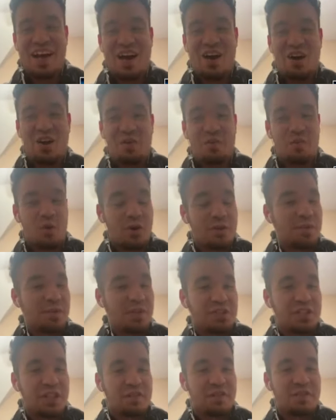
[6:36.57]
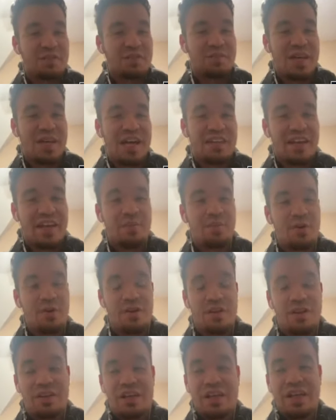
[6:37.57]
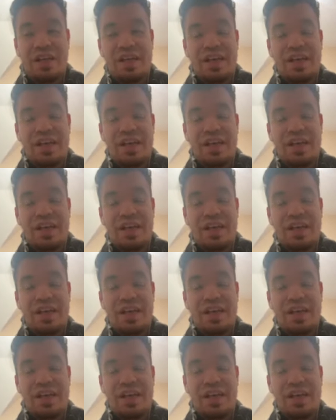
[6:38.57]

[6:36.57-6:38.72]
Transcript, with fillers: out more music from that label, and